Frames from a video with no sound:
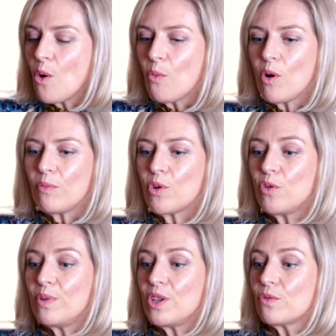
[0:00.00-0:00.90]
What
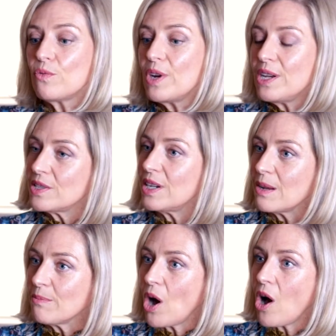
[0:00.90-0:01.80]
could be the
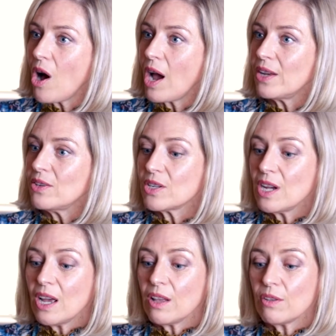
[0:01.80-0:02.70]
reasoning behind
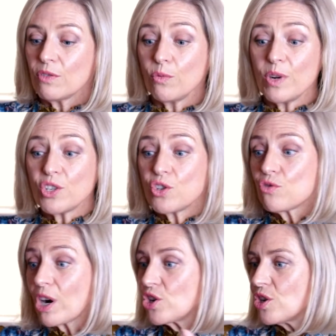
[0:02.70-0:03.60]
the
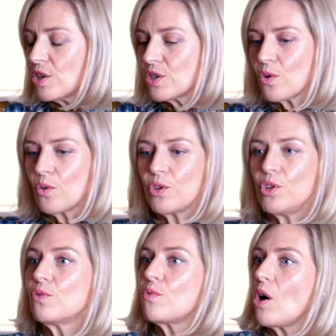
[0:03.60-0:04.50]
restructures or the
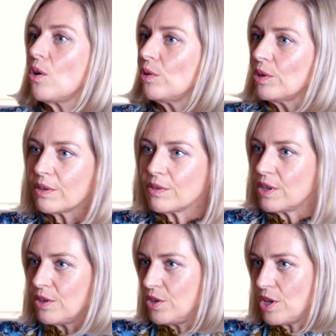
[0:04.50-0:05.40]
new role
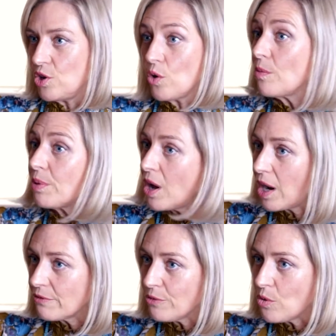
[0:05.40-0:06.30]
that you're
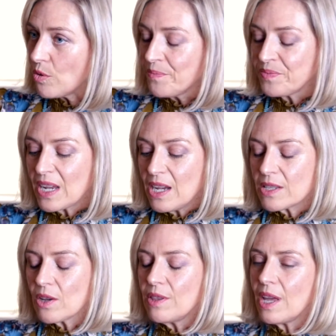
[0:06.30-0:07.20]
applying for?
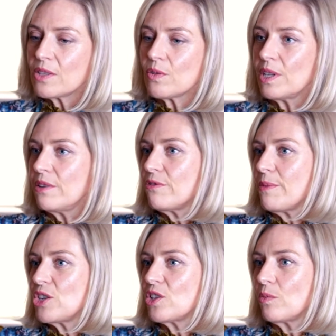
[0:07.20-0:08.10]
So that's all the
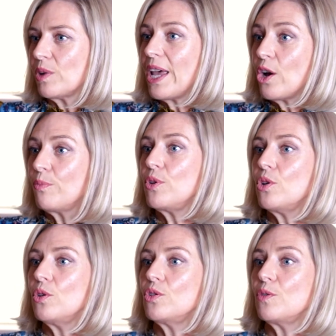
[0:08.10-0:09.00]
information that will help
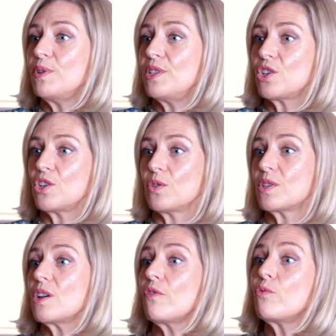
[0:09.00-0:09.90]
you to position
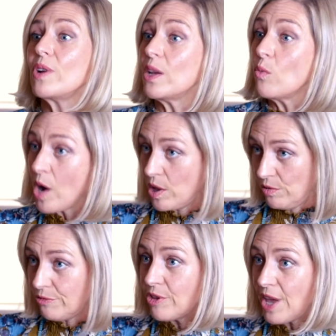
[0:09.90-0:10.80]
yourself really
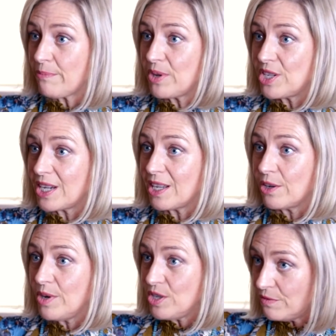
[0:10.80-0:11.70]
well for that
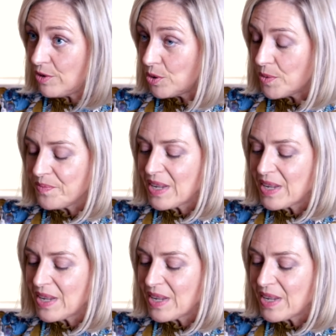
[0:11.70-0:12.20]
particular interview.